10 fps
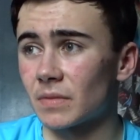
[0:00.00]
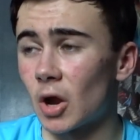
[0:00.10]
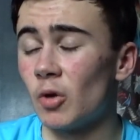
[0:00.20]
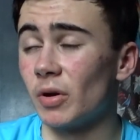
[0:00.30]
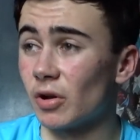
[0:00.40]

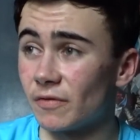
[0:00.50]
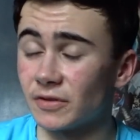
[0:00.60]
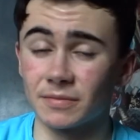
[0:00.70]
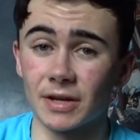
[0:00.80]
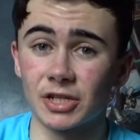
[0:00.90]
I hope my
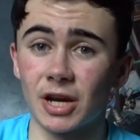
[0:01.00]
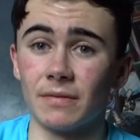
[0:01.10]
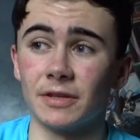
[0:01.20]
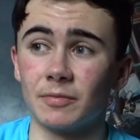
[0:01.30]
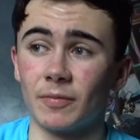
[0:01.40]
girlfriend doesn't mind
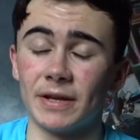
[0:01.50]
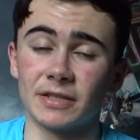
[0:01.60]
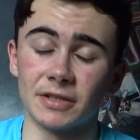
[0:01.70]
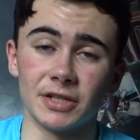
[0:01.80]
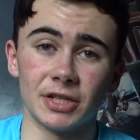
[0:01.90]
sharing this, but
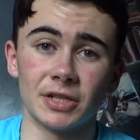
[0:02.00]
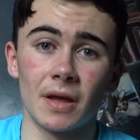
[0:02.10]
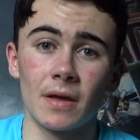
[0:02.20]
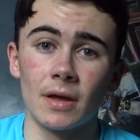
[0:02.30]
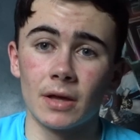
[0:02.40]
basically she's
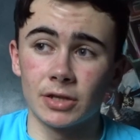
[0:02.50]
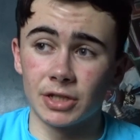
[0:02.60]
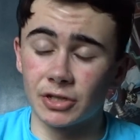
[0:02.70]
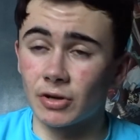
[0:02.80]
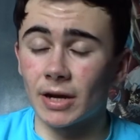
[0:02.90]

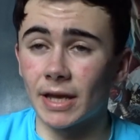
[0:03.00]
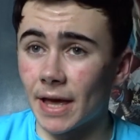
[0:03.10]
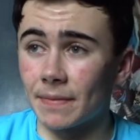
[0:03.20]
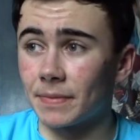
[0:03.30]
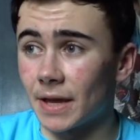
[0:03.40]
trying to
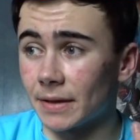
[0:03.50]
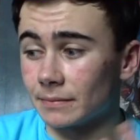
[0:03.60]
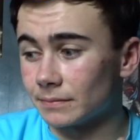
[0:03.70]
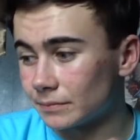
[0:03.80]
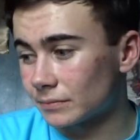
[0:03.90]
get like
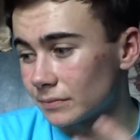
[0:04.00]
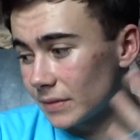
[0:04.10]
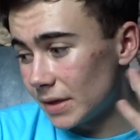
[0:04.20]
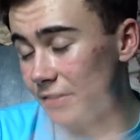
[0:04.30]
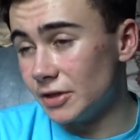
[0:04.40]

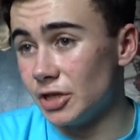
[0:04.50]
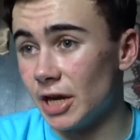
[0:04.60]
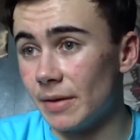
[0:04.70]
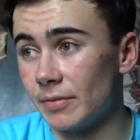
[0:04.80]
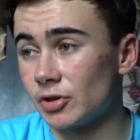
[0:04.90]
in the
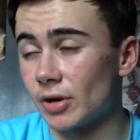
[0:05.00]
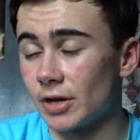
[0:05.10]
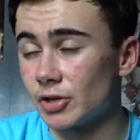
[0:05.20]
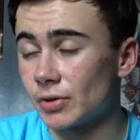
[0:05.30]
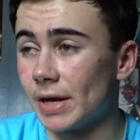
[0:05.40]
gym and
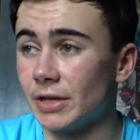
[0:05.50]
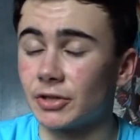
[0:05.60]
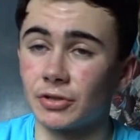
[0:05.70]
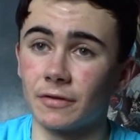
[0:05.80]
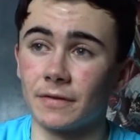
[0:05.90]
trying to train
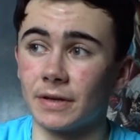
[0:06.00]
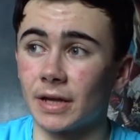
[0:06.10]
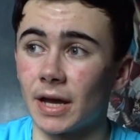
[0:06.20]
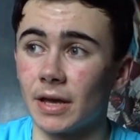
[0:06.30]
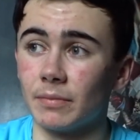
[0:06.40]
stuff and
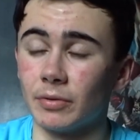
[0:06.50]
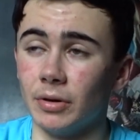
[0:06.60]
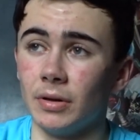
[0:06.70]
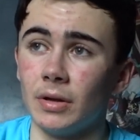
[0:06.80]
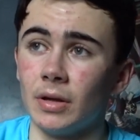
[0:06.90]
diet,
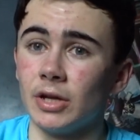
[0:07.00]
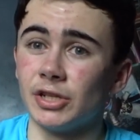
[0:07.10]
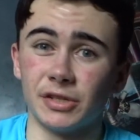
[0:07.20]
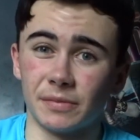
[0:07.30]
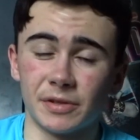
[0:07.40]
but
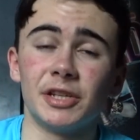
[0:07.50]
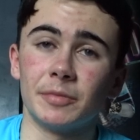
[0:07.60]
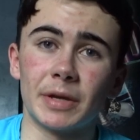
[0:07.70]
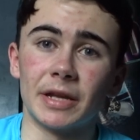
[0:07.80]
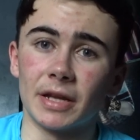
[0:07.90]
she's a
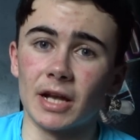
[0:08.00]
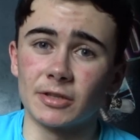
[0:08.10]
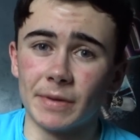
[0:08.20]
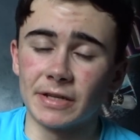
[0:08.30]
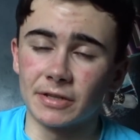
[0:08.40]
beginner, guys.
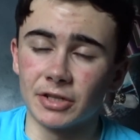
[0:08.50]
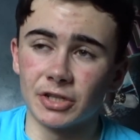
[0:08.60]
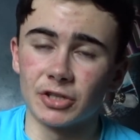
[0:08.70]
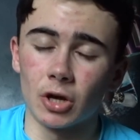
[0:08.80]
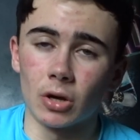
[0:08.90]
So basically
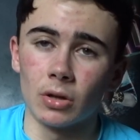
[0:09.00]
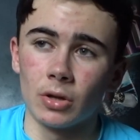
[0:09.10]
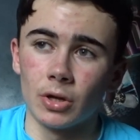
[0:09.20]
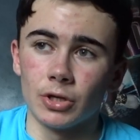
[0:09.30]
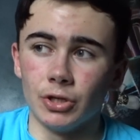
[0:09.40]
she's not
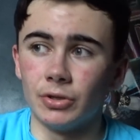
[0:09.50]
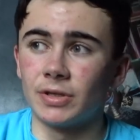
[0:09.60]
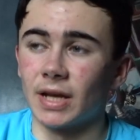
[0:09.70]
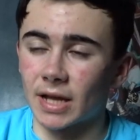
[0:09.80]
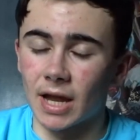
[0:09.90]

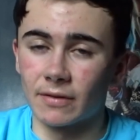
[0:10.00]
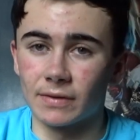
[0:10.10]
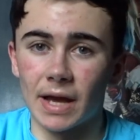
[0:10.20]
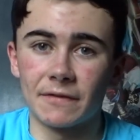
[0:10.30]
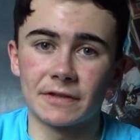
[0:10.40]
used to that kind of
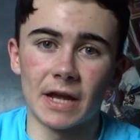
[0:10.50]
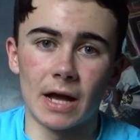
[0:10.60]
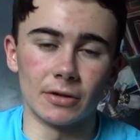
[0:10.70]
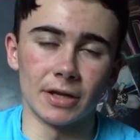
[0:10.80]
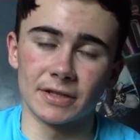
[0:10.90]

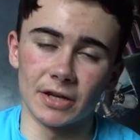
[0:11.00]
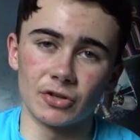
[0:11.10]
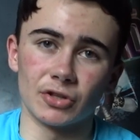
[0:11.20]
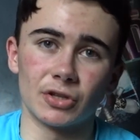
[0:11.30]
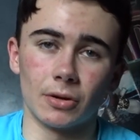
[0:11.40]
lifestyle and
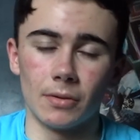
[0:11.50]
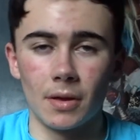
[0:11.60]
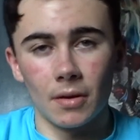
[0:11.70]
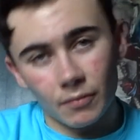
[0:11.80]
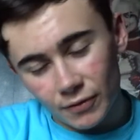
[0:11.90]
etc. So
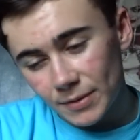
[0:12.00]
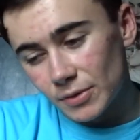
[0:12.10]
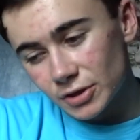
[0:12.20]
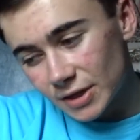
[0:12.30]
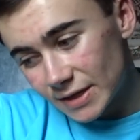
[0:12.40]
pretty
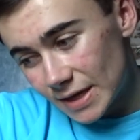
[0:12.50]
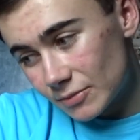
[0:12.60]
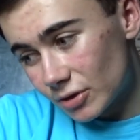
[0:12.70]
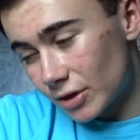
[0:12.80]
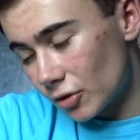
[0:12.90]
much, guys,
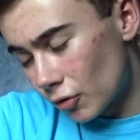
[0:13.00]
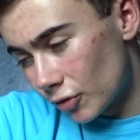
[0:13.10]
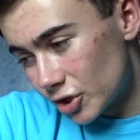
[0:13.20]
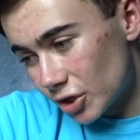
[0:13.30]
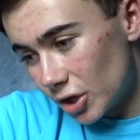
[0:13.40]
I'm trying to
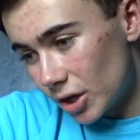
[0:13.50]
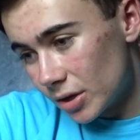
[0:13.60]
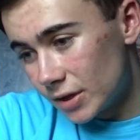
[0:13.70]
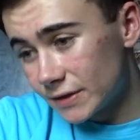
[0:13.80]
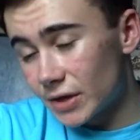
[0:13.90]
encourage her
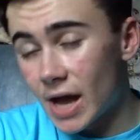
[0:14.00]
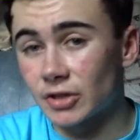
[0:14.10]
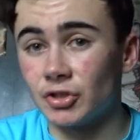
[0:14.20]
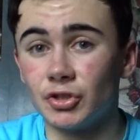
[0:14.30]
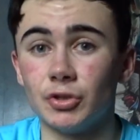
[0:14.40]
to
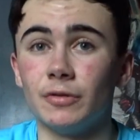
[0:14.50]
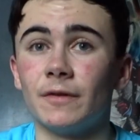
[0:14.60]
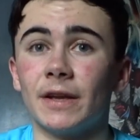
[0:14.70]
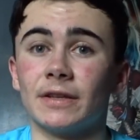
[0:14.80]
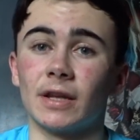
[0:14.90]
act on 2
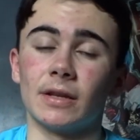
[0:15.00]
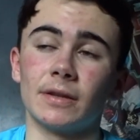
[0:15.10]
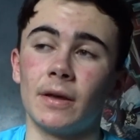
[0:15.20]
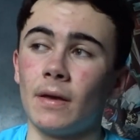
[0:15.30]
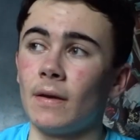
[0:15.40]
things, and